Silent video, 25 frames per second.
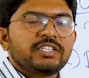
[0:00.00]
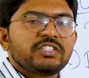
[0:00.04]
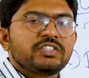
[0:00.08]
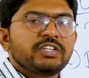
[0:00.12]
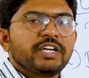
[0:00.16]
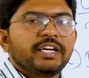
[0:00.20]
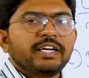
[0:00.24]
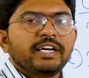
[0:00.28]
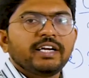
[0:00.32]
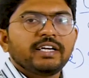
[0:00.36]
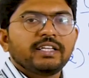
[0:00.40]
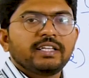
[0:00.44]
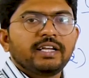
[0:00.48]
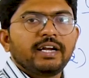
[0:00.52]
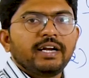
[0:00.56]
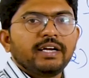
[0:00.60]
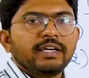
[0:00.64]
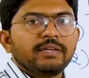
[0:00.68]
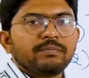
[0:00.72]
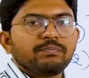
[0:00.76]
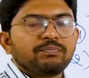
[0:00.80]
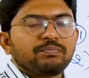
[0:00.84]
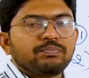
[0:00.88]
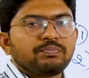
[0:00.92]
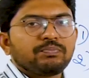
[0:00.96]
stated
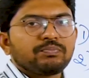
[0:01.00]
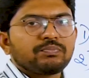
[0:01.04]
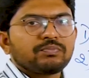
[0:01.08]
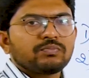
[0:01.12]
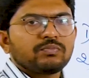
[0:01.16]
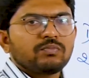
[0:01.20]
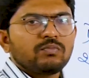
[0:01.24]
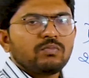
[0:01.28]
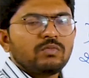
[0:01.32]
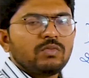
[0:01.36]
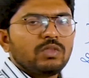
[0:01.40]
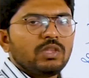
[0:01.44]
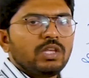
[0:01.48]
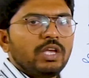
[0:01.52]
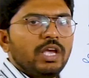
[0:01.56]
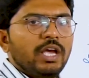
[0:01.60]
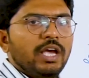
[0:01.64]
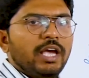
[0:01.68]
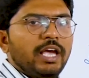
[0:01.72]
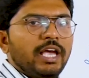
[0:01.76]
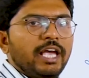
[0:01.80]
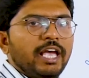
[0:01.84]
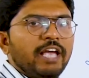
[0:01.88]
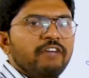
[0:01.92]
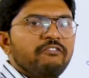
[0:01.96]
that
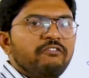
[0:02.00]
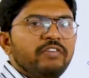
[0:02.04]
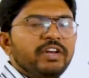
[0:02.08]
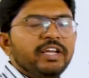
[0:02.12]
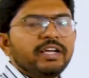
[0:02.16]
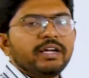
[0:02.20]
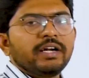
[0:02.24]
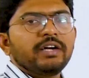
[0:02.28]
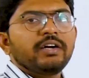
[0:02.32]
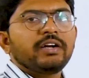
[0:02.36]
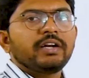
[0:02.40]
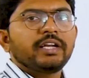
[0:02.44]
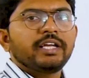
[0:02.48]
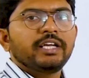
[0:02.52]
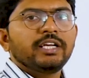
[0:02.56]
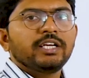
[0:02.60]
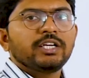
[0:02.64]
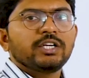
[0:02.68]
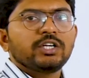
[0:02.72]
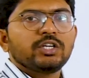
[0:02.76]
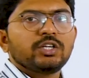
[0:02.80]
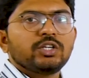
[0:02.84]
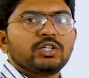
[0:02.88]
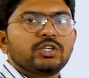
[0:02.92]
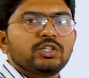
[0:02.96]
every country
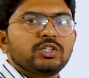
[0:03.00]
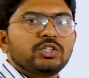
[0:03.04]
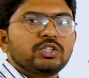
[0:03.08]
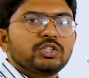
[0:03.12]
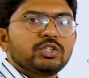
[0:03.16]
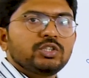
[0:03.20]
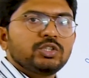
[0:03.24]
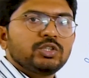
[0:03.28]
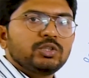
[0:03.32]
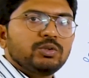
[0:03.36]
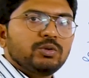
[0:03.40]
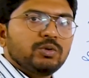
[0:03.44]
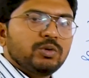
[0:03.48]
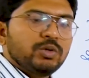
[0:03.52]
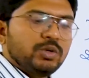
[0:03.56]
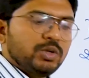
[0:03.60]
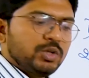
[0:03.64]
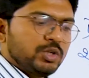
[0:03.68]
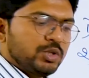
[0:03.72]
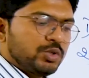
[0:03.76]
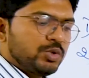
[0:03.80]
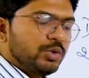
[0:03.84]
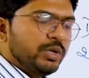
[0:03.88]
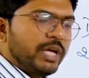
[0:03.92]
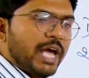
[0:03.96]

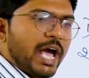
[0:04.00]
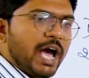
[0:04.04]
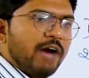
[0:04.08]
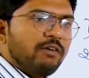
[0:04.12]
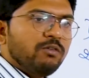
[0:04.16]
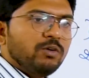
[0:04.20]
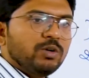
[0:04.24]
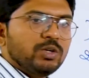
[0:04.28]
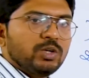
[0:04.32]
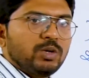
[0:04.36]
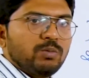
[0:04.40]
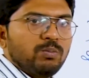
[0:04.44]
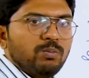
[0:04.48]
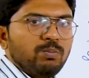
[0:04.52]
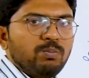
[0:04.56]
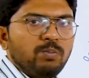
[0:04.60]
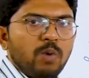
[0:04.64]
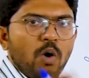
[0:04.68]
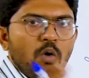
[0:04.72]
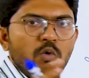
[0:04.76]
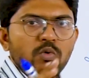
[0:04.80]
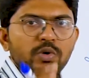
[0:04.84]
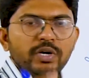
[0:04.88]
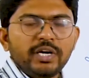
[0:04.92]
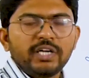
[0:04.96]
should have
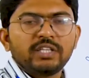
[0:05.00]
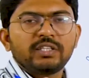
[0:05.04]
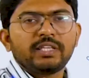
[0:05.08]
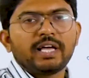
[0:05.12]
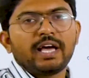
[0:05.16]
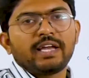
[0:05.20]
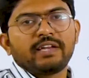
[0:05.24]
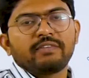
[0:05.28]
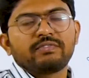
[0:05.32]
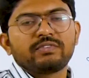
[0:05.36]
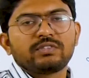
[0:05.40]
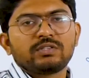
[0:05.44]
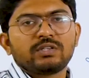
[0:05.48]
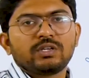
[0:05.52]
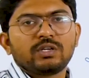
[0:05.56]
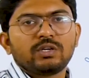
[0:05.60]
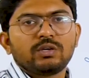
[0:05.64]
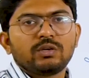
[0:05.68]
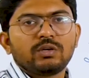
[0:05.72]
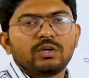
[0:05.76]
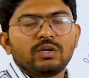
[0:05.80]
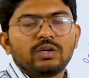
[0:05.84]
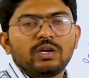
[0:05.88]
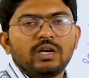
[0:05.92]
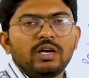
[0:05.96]
bounded tariffs.
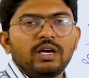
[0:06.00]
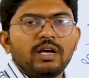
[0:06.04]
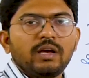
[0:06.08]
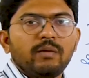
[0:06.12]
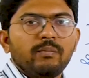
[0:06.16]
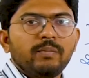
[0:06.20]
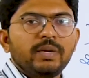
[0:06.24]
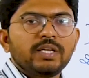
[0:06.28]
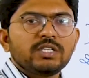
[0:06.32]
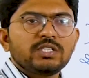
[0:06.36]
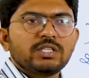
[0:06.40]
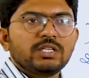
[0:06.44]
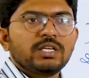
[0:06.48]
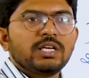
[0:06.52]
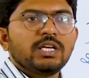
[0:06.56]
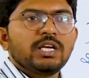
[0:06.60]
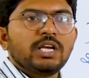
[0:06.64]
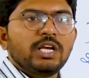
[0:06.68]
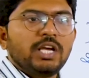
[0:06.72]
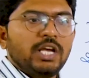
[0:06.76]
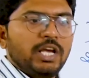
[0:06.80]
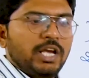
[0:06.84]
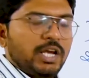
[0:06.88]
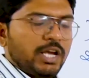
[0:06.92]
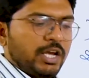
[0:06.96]
Means
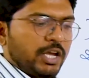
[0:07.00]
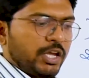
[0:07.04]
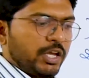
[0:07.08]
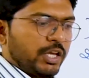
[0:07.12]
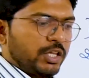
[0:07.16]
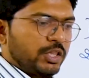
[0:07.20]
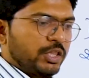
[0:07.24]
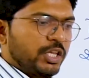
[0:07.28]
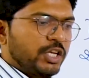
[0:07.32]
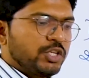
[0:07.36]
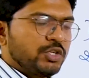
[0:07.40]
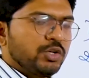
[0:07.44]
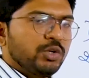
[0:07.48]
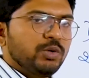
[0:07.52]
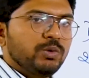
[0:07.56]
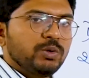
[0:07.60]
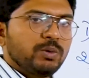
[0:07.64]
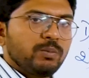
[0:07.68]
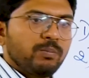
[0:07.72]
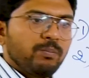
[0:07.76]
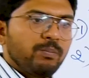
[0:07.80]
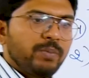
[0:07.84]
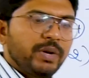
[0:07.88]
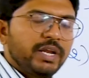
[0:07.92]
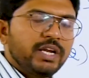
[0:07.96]
they should
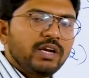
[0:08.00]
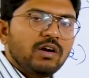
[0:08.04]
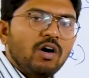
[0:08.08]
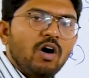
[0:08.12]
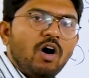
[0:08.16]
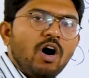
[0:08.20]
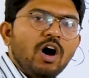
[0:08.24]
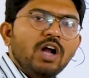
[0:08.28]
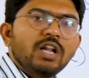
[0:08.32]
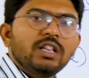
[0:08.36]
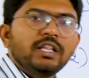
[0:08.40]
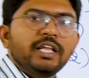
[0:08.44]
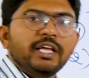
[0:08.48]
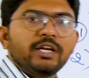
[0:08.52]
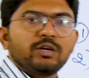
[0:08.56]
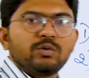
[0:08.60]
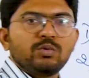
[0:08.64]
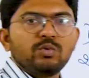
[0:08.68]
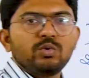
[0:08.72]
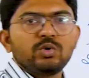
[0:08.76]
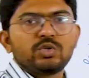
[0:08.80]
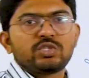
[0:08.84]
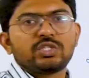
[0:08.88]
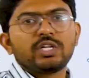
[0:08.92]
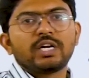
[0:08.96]
bring all their
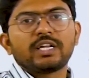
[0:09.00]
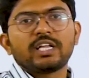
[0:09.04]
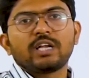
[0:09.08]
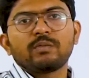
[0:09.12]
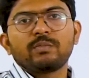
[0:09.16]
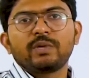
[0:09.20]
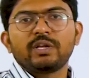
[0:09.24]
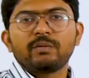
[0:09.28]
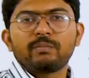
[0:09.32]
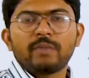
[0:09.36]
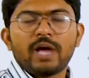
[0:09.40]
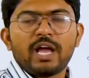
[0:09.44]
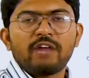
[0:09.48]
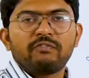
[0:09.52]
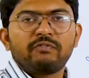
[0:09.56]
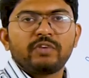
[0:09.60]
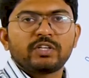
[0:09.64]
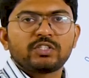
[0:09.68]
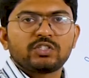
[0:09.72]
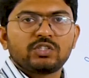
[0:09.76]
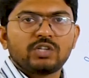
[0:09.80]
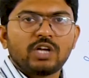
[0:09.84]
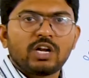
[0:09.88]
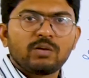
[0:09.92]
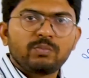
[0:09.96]
goods that are being
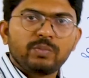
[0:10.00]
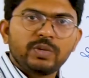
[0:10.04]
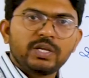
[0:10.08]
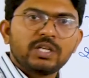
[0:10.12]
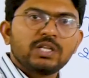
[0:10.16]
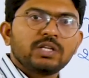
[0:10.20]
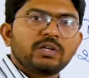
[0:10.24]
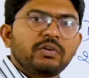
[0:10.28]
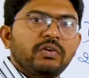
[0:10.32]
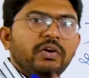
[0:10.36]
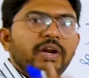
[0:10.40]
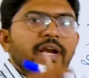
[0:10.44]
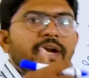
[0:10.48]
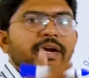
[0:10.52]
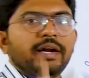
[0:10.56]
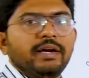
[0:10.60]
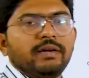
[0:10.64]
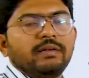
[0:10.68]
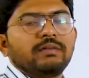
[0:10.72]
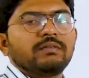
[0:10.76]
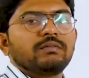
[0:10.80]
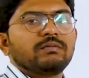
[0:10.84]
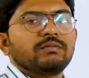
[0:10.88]
manufactured or being traded,